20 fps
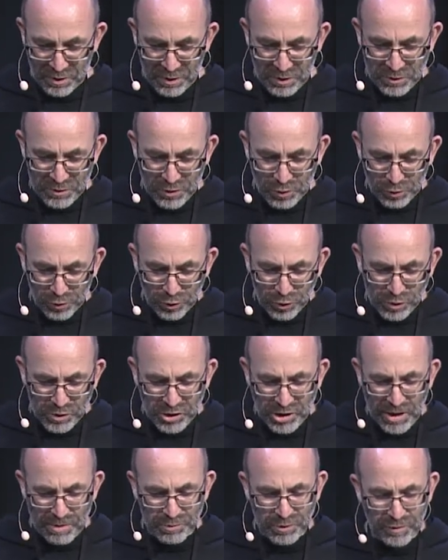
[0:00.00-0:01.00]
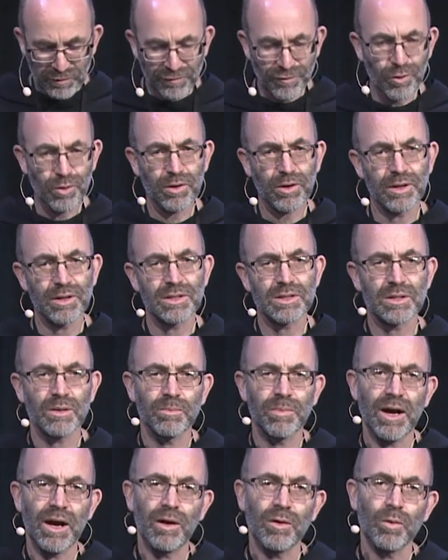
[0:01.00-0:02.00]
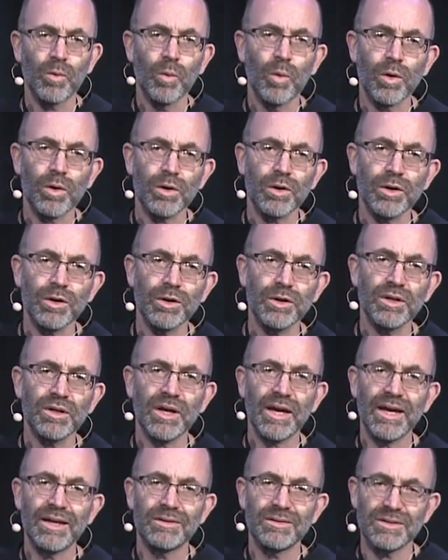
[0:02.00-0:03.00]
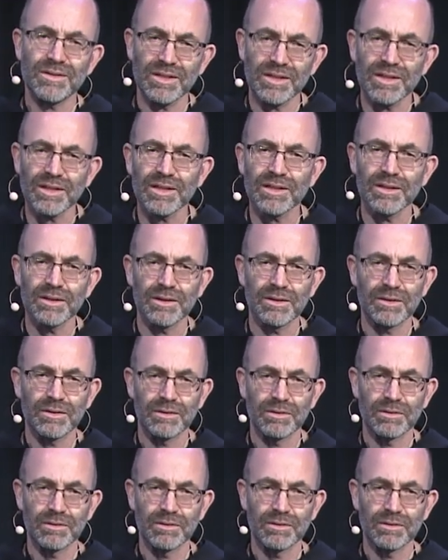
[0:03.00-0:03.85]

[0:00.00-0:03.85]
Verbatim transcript: So Luke chapter 4 is about word and deed.